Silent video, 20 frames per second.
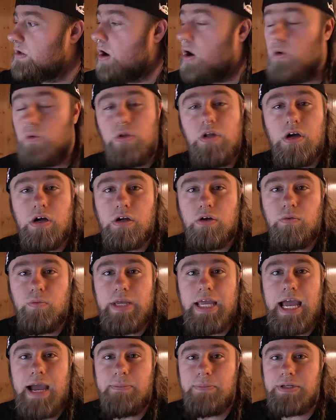Oh, look,
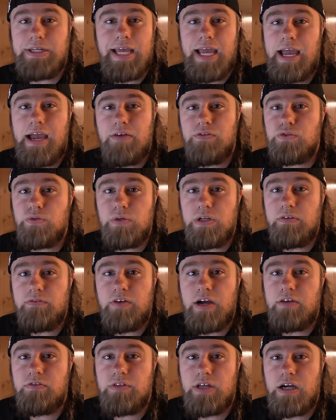we happen to have
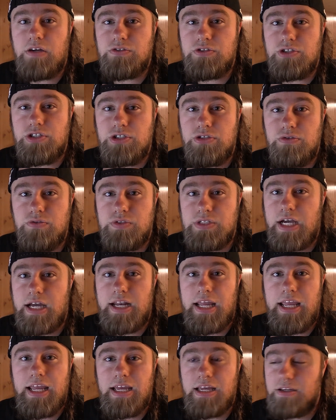25,000 shoes on
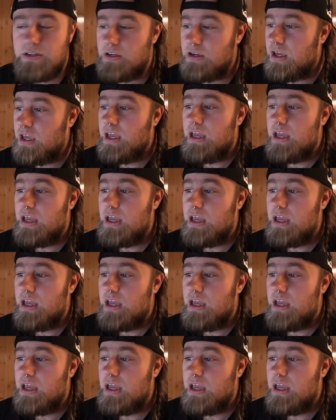hand.